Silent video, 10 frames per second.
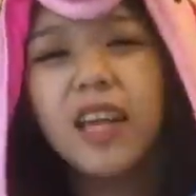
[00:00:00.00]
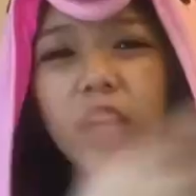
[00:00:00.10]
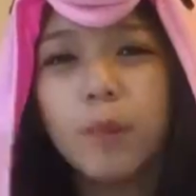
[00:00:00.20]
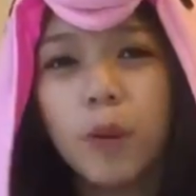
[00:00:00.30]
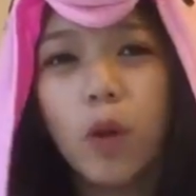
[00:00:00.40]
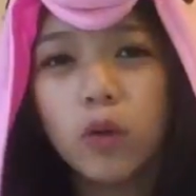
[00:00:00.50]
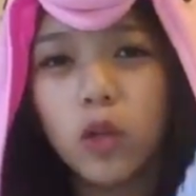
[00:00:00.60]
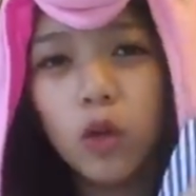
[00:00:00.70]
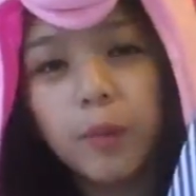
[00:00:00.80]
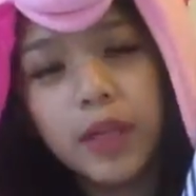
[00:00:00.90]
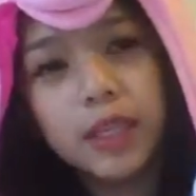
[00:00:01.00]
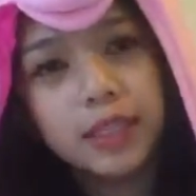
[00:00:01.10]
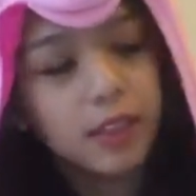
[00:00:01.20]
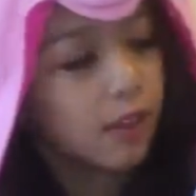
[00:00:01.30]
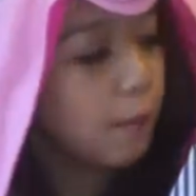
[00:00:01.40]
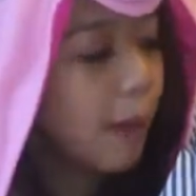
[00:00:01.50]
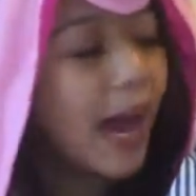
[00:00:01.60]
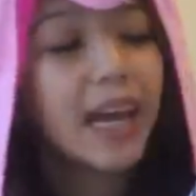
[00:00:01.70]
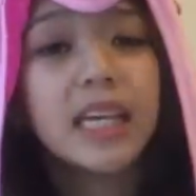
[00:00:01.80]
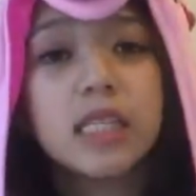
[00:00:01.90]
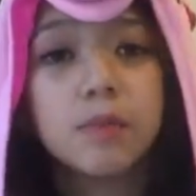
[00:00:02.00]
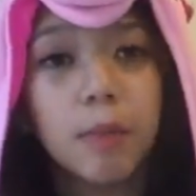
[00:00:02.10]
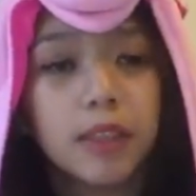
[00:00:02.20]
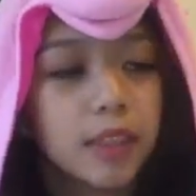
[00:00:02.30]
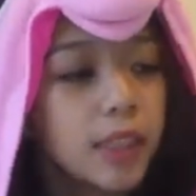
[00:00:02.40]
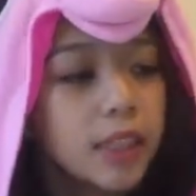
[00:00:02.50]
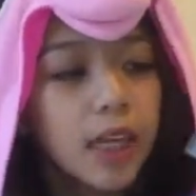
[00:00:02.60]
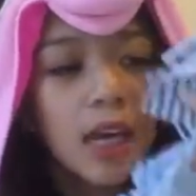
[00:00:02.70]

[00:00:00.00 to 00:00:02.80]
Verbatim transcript: like a polo because the back is buttoned.